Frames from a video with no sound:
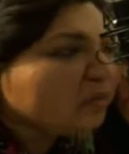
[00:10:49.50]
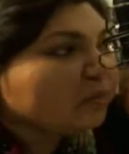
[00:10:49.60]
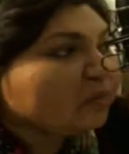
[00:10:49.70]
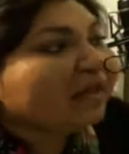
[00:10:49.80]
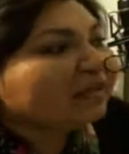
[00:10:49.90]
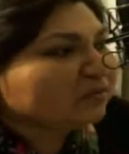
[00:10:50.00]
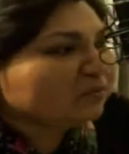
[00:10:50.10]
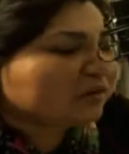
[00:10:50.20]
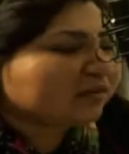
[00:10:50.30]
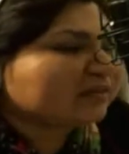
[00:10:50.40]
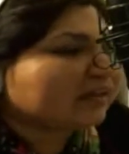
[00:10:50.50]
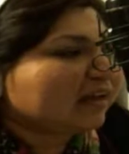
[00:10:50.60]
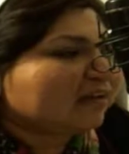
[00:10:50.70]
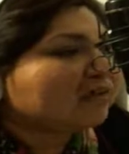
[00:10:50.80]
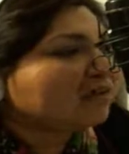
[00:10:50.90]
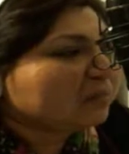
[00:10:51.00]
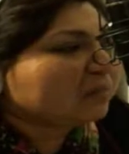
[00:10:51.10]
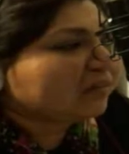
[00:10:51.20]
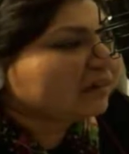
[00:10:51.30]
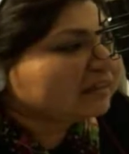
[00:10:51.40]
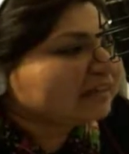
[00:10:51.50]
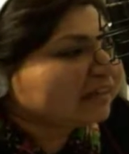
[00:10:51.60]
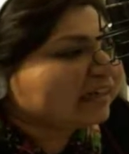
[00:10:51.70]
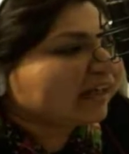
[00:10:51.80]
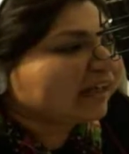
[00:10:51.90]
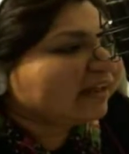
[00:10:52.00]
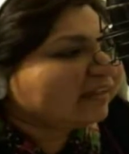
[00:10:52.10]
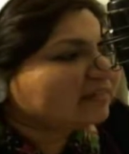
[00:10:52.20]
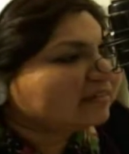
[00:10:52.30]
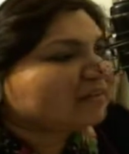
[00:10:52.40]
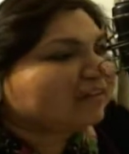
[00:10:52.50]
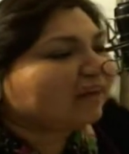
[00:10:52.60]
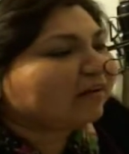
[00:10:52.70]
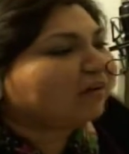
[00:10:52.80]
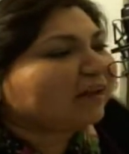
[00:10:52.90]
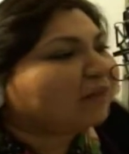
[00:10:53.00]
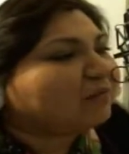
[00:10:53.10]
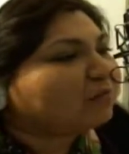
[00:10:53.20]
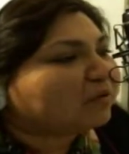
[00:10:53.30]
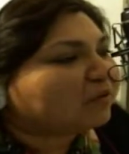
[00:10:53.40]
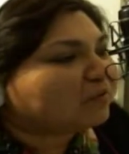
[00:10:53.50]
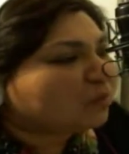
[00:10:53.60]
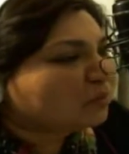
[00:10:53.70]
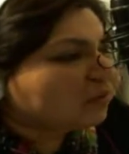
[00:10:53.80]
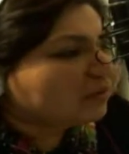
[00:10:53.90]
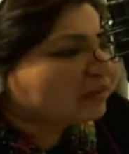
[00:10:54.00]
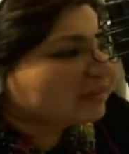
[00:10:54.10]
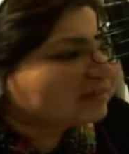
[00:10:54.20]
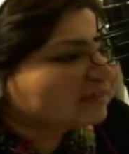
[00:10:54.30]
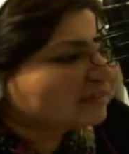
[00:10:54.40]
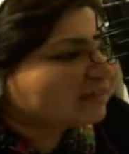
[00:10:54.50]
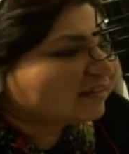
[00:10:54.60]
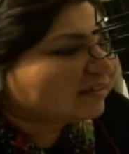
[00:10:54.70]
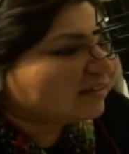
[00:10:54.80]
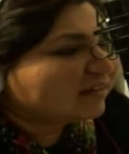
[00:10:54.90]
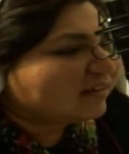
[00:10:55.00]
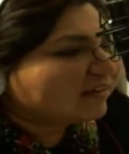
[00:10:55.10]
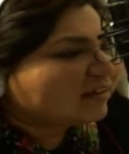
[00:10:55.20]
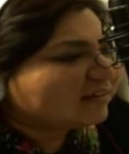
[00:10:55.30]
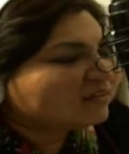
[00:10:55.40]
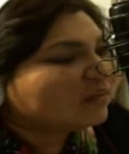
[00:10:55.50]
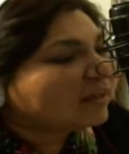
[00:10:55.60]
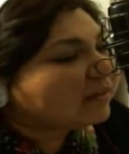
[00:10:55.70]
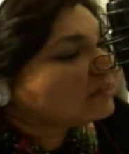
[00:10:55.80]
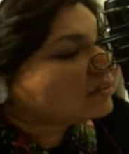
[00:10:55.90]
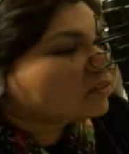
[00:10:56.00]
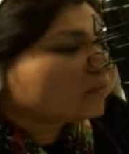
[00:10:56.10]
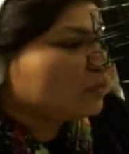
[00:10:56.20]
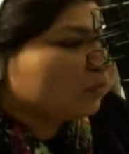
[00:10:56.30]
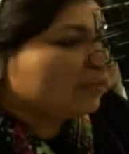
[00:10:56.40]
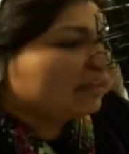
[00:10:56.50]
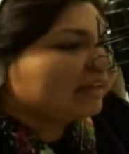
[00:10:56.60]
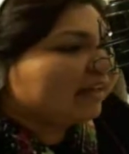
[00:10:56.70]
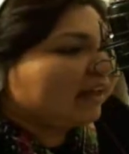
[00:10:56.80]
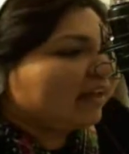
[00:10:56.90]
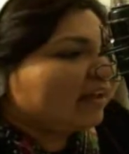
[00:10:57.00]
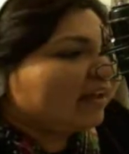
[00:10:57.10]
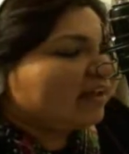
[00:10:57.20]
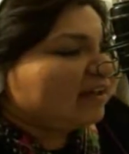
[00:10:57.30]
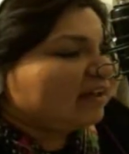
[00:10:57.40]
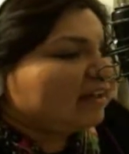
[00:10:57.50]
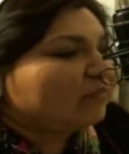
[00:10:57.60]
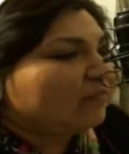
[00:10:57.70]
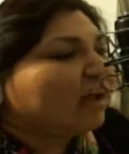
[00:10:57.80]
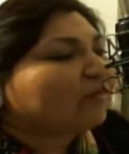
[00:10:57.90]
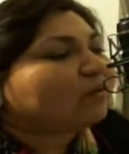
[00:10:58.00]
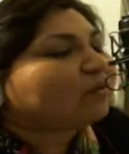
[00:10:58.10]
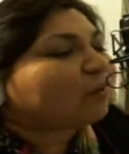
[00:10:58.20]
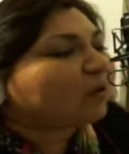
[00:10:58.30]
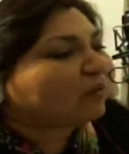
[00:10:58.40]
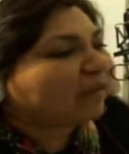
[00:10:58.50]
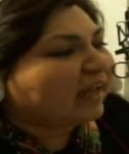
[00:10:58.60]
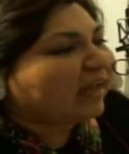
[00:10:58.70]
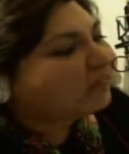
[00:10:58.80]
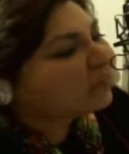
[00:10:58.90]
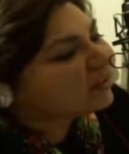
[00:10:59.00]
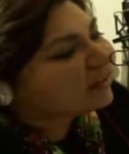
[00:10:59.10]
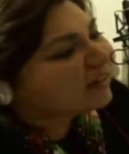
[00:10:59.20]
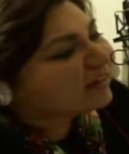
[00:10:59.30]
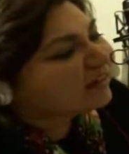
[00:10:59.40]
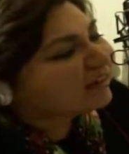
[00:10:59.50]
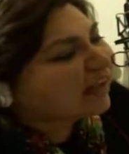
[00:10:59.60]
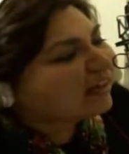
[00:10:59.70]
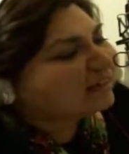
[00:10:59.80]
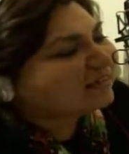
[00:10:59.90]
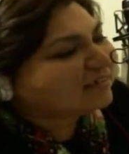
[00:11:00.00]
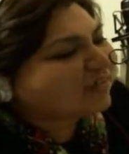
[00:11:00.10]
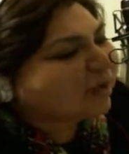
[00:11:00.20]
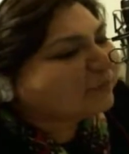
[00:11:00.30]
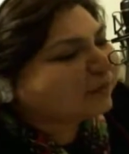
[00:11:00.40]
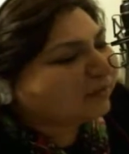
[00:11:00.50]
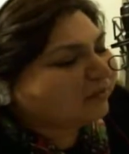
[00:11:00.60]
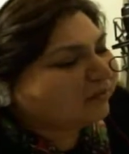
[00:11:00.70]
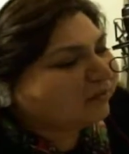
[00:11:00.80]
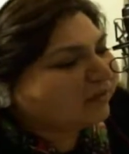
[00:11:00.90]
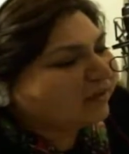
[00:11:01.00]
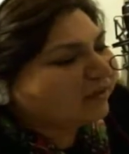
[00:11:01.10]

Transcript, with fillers: way strong to carry your burdens today, to carry every one of your worries. So give it to the Lord today. Give every worry, everything that is stopping you